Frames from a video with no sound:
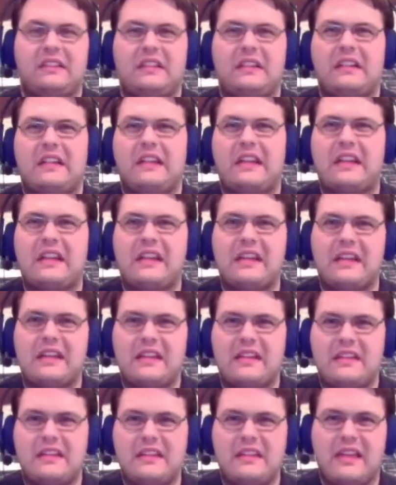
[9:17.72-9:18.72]

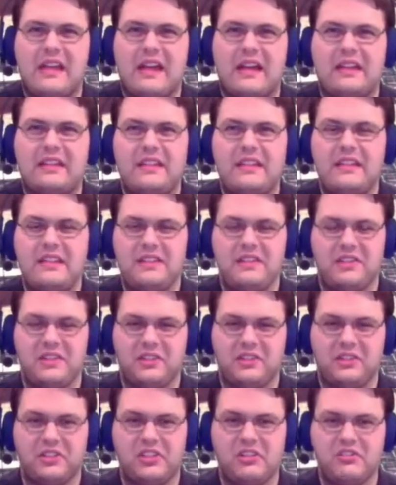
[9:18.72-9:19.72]
And yeah, he
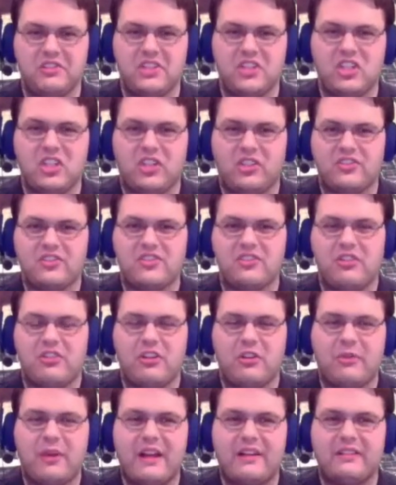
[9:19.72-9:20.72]
goes and calls
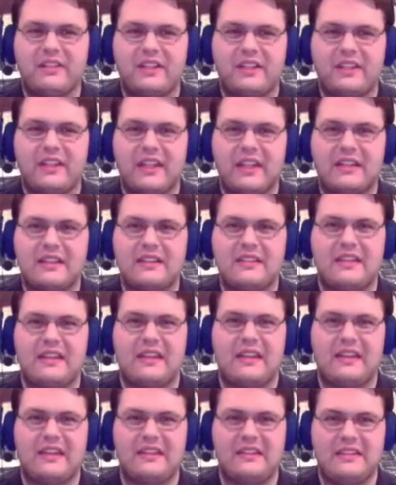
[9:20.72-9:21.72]
Sogo out on that,
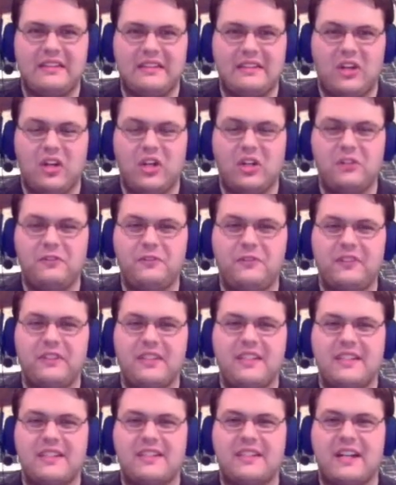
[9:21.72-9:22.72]
and
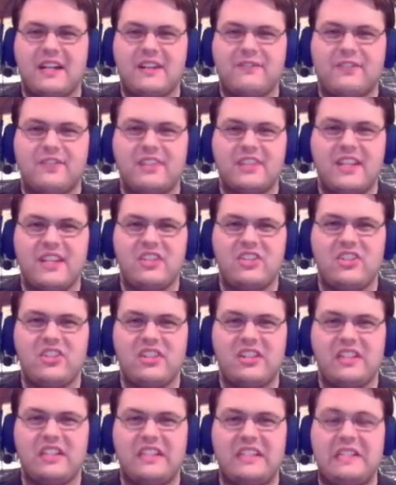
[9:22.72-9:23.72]
hopefully this
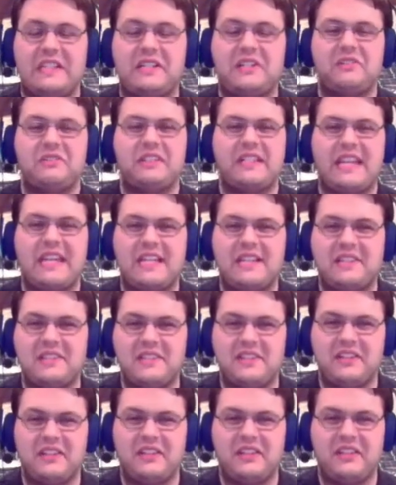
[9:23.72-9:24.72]
conversation,
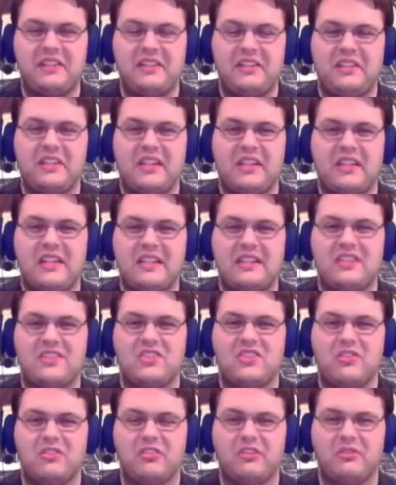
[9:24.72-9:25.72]
hits
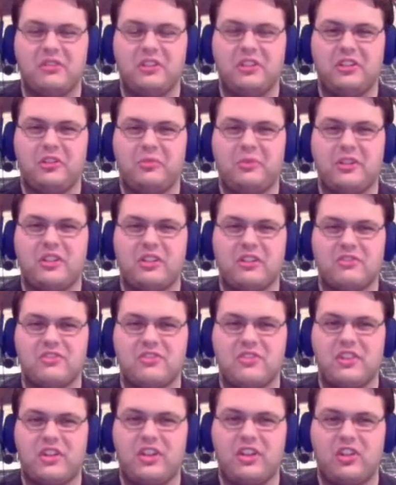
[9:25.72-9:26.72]
Sogo a little bit
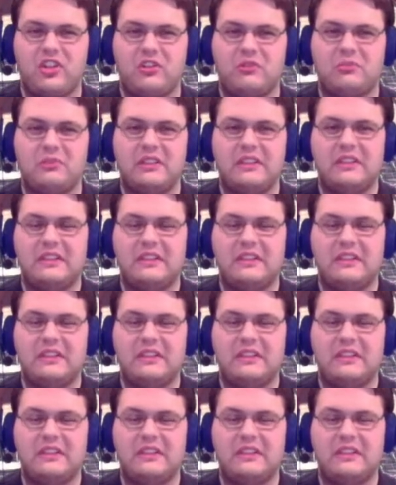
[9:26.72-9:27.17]
closer to home.